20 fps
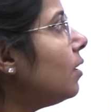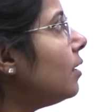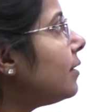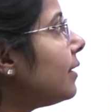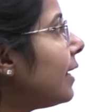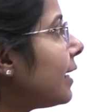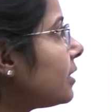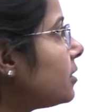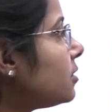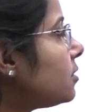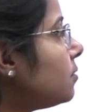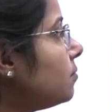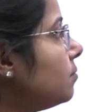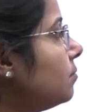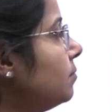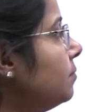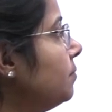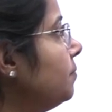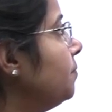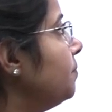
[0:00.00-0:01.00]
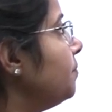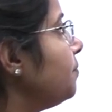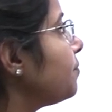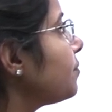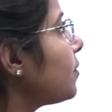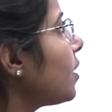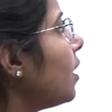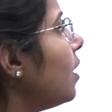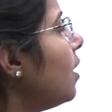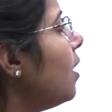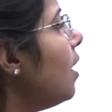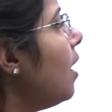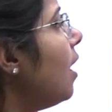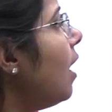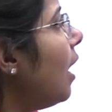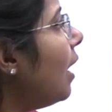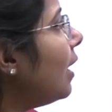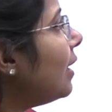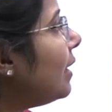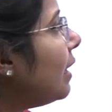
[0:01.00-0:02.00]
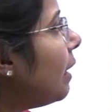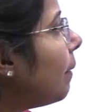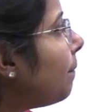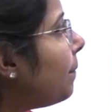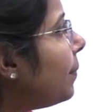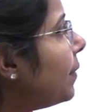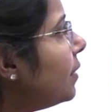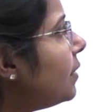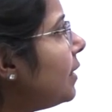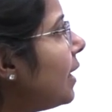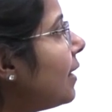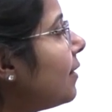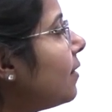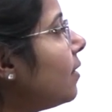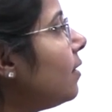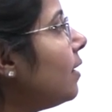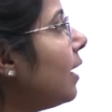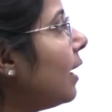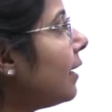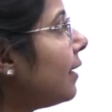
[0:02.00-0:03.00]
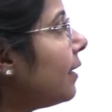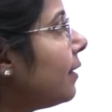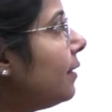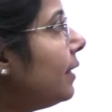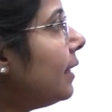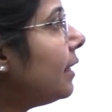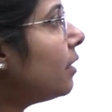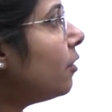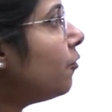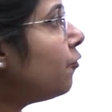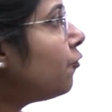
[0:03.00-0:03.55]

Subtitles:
Next, a leopard and a lion in a